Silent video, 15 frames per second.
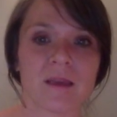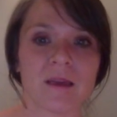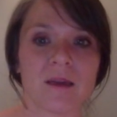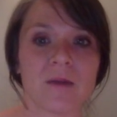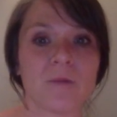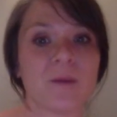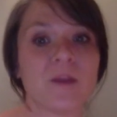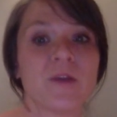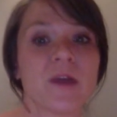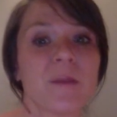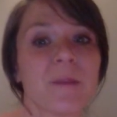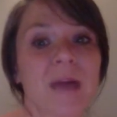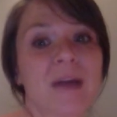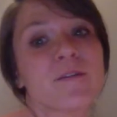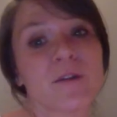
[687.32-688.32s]
When you get
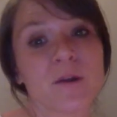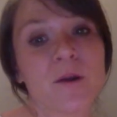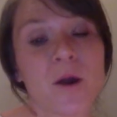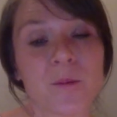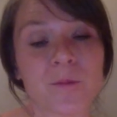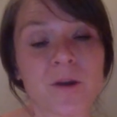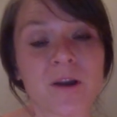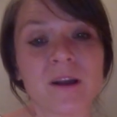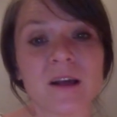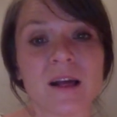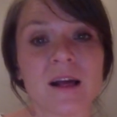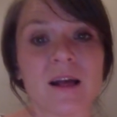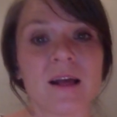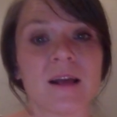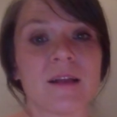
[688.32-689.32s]
back for your homework,
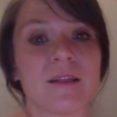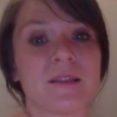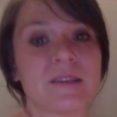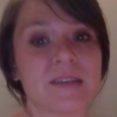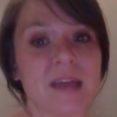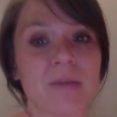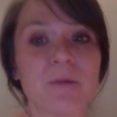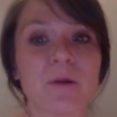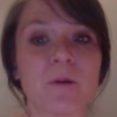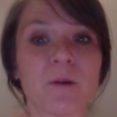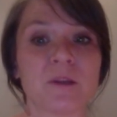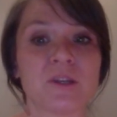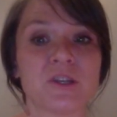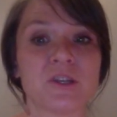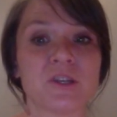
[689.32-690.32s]
today we're
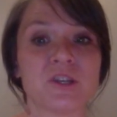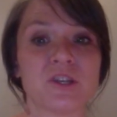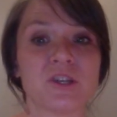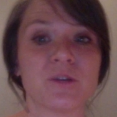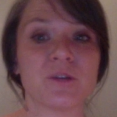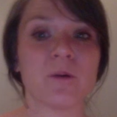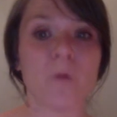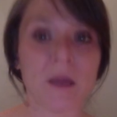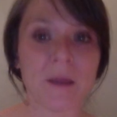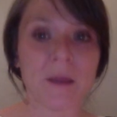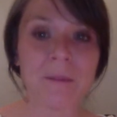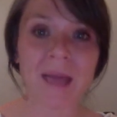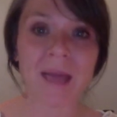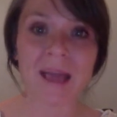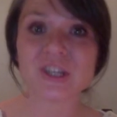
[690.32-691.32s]
going to do 1
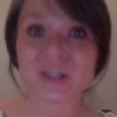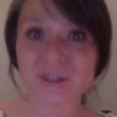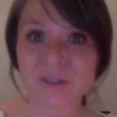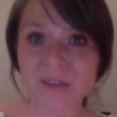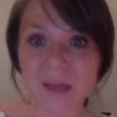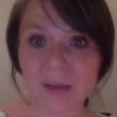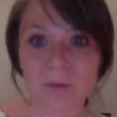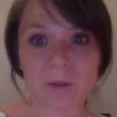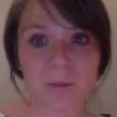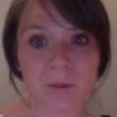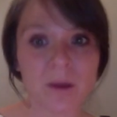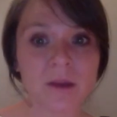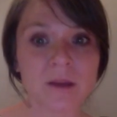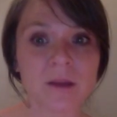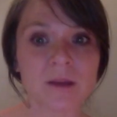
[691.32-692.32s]
page in our sight word
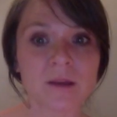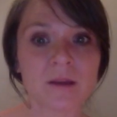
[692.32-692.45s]
book,